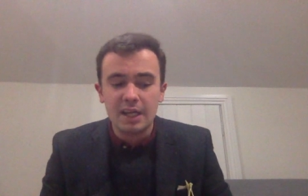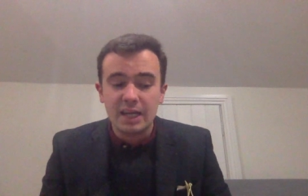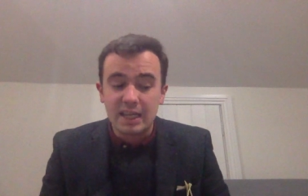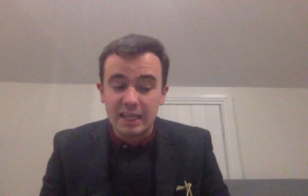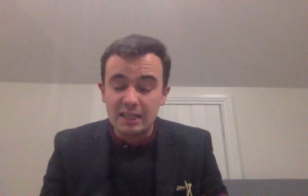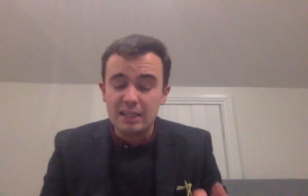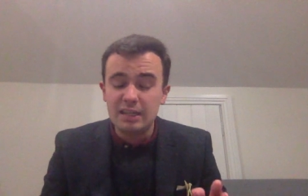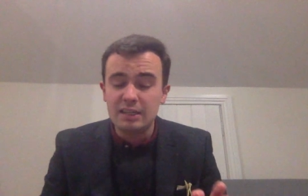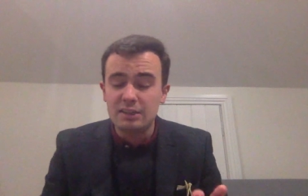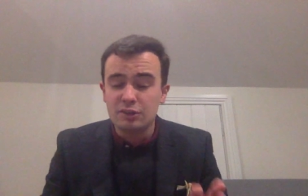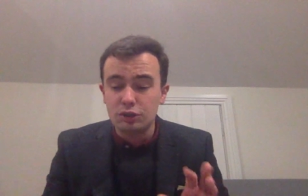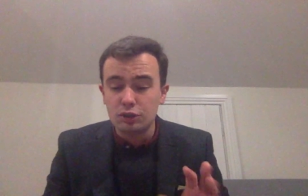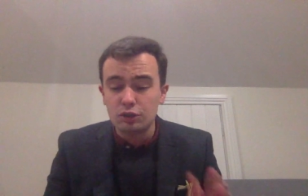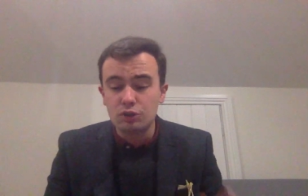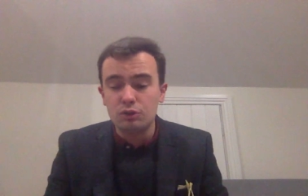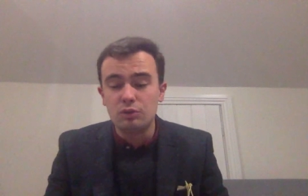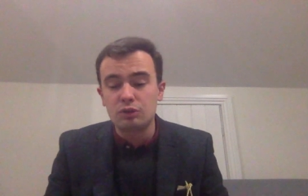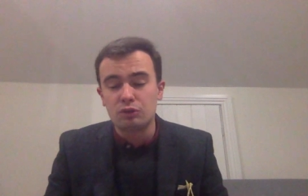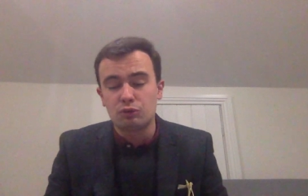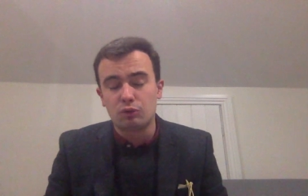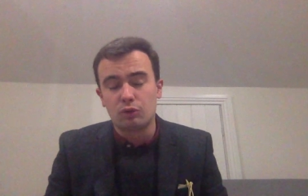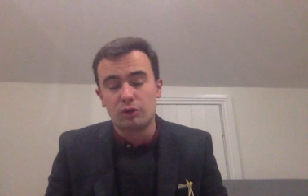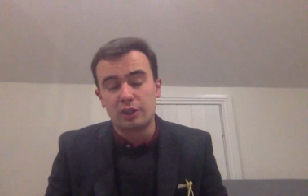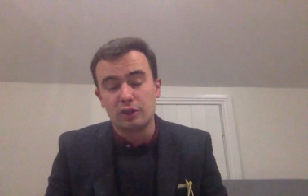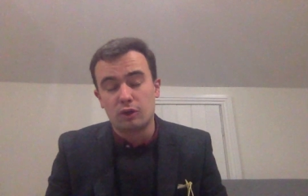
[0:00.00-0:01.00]
He too
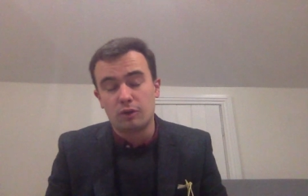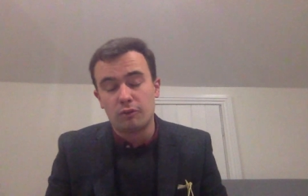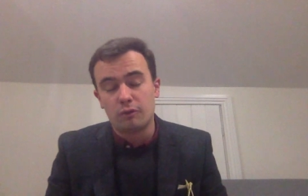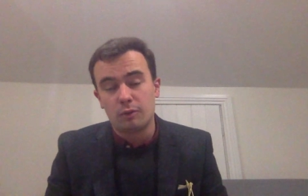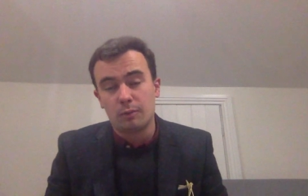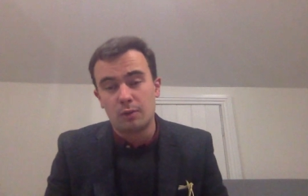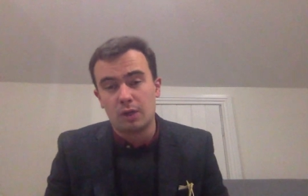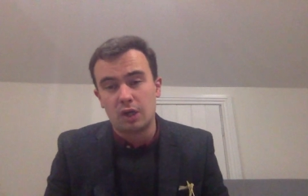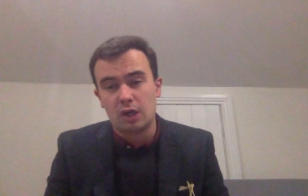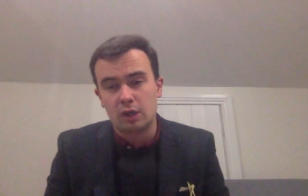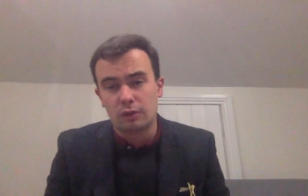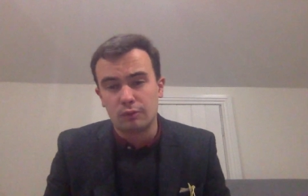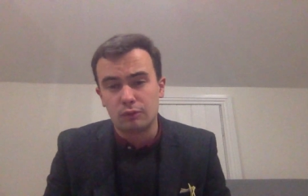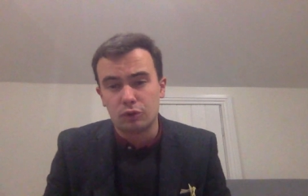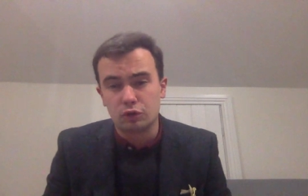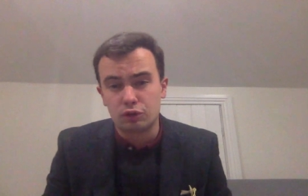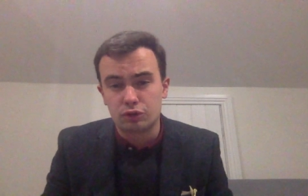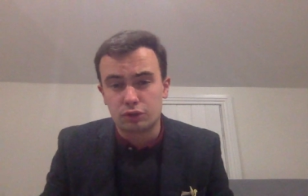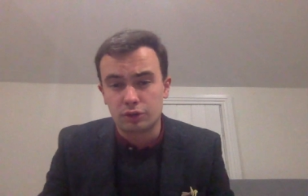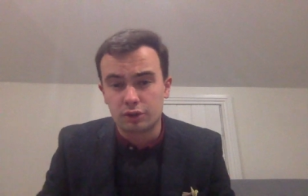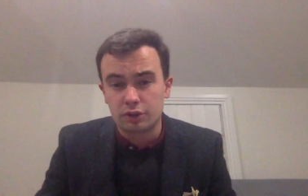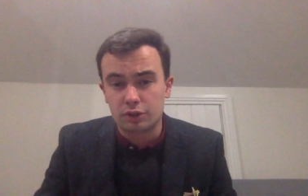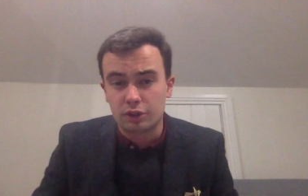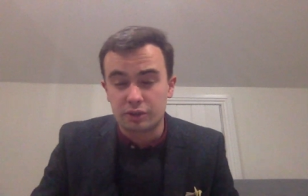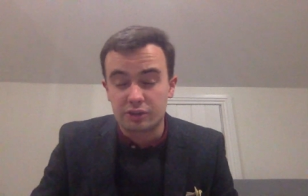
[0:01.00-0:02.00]
is running off a mark of
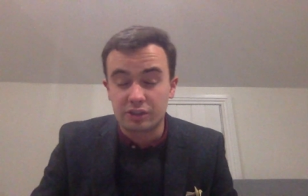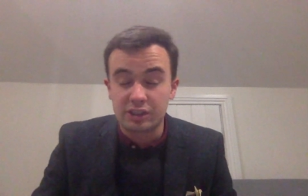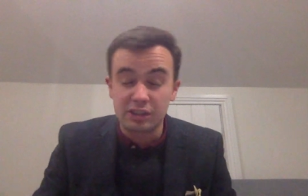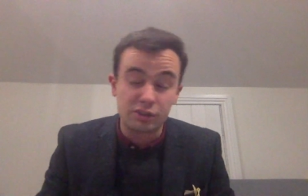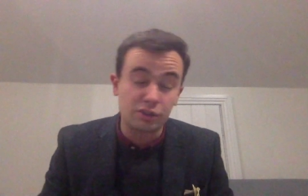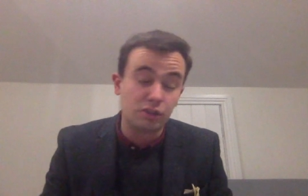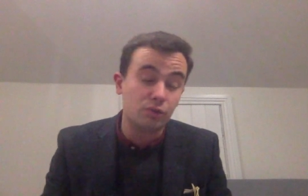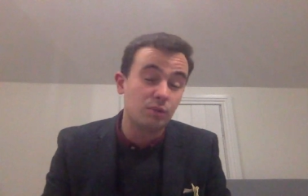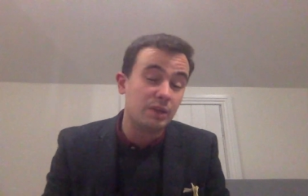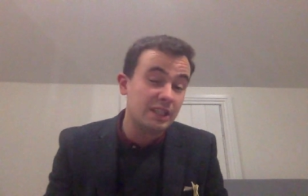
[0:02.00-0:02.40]
132.